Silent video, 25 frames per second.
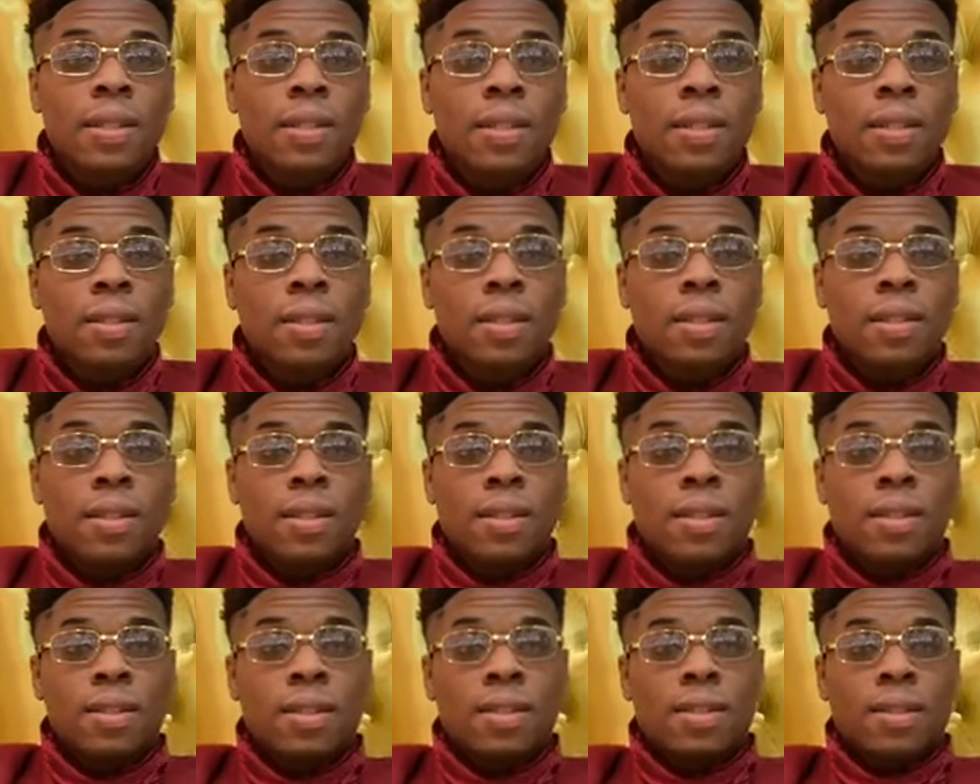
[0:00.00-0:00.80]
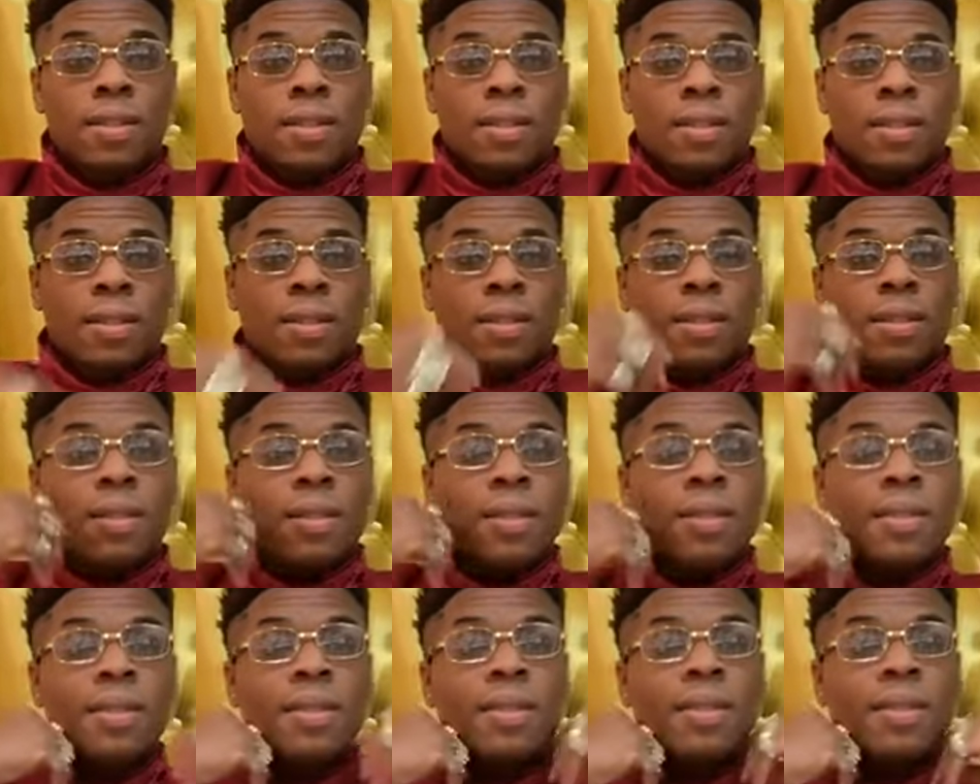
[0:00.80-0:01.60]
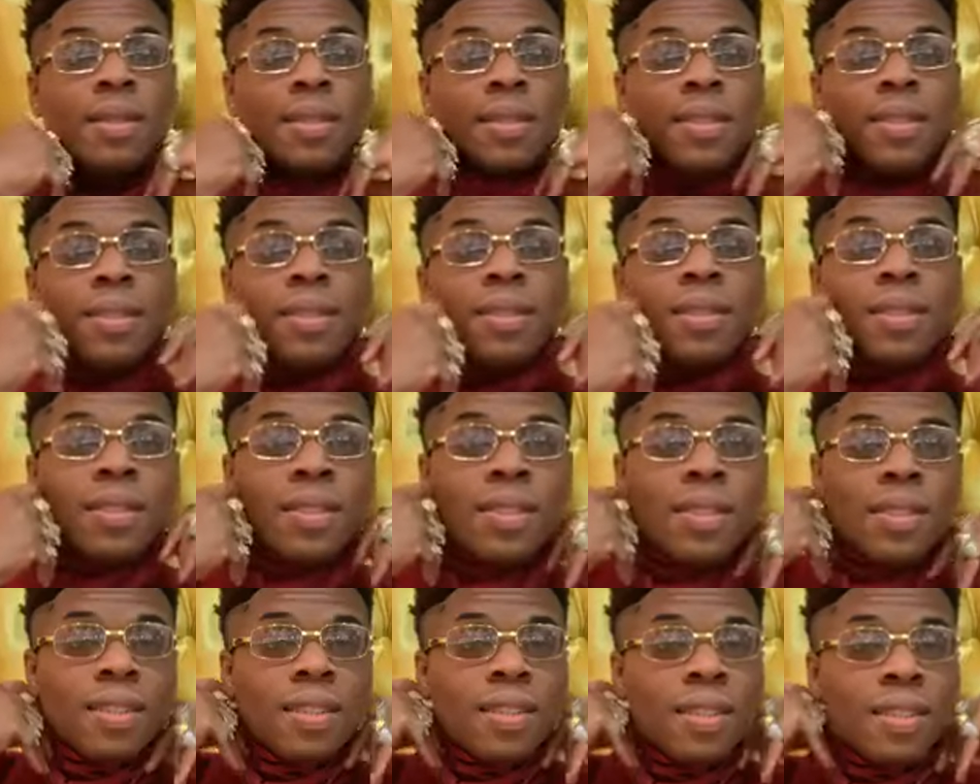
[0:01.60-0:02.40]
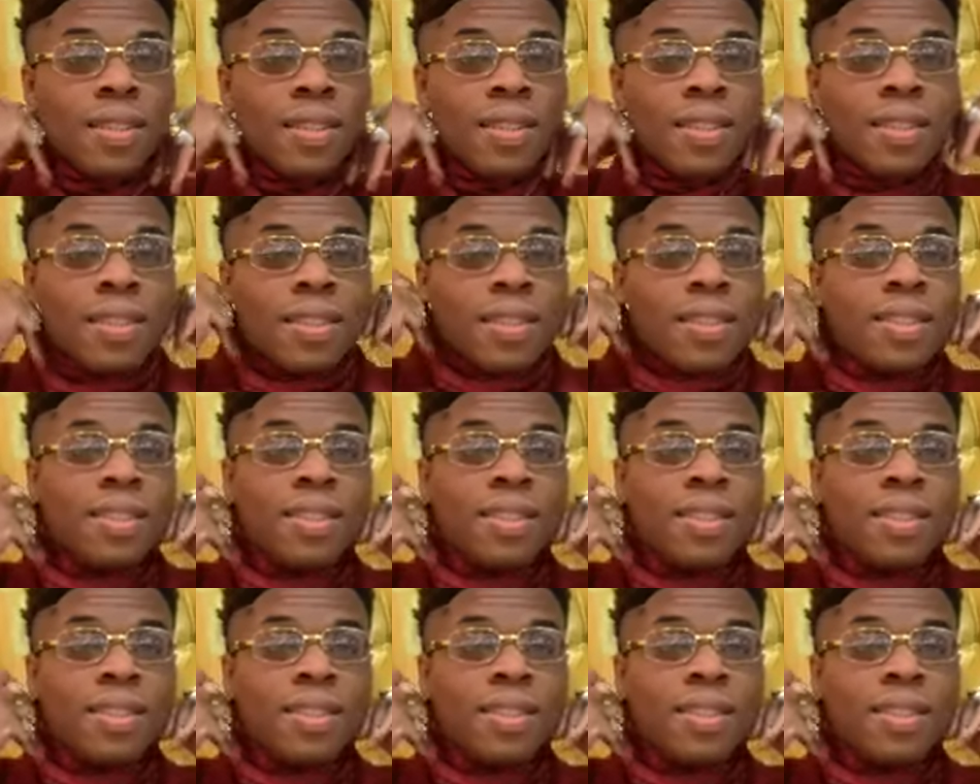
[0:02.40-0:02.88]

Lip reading: (silence)